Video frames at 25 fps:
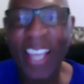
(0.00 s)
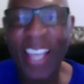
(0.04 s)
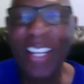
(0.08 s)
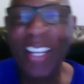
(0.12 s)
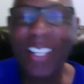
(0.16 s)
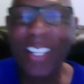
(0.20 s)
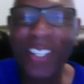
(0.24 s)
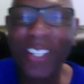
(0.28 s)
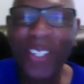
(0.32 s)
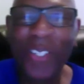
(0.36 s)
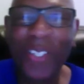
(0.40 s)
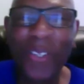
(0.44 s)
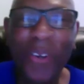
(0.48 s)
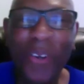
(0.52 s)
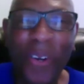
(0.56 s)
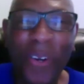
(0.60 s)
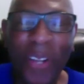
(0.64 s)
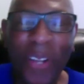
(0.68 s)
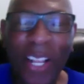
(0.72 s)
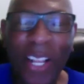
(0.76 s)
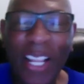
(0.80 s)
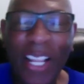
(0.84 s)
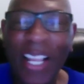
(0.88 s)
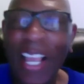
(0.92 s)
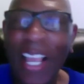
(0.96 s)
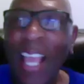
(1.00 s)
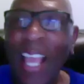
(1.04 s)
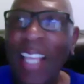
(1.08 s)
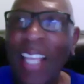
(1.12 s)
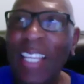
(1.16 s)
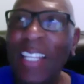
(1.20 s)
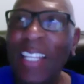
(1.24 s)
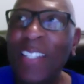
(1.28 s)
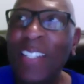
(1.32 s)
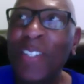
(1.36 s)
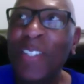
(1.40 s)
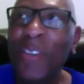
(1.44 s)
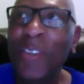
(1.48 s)
And it's
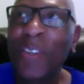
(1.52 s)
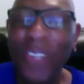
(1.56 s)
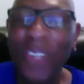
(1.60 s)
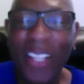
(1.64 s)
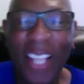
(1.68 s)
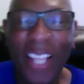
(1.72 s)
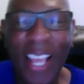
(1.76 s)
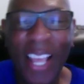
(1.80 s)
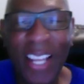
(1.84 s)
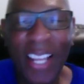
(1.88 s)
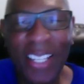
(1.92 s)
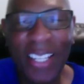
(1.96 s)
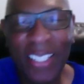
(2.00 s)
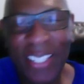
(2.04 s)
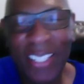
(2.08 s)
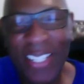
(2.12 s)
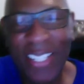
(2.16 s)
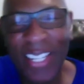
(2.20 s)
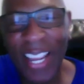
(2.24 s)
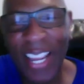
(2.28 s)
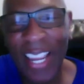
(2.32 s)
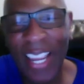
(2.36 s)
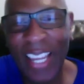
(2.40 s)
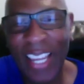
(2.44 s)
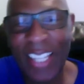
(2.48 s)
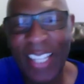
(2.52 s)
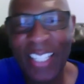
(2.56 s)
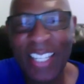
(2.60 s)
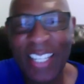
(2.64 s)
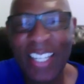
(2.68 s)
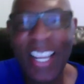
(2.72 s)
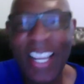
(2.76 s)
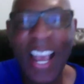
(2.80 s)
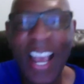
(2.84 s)
sort of that saying,